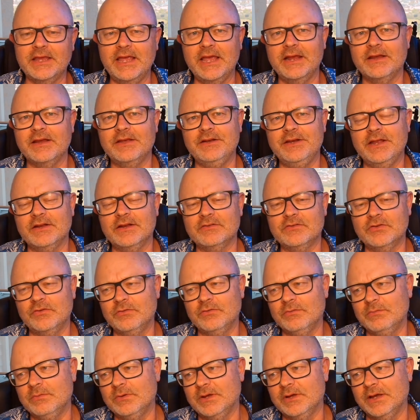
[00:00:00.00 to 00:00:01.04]
can connect
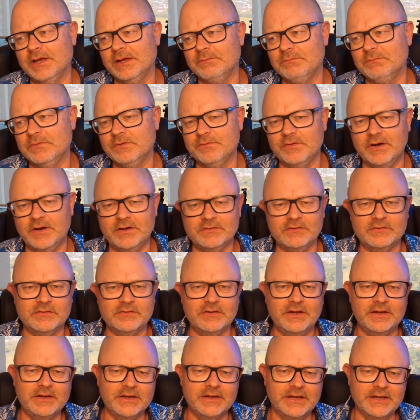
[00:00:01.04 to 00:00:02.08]
to devices
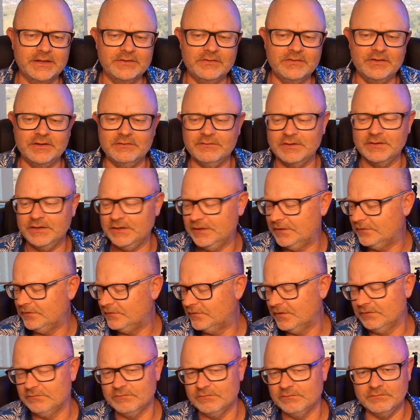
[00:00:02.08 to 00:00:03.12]
like
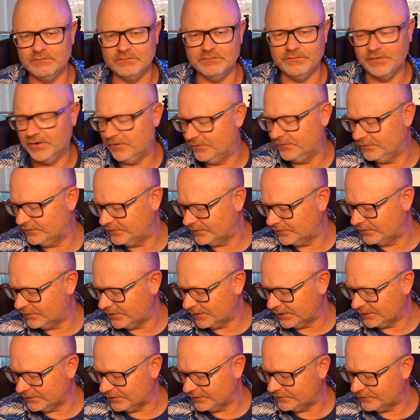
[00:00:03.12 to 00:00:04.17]
TVs and phones and
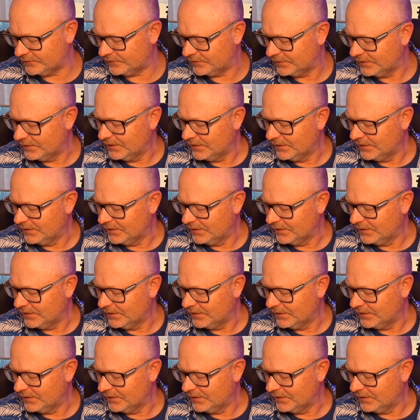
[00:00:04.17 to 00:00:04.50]
things,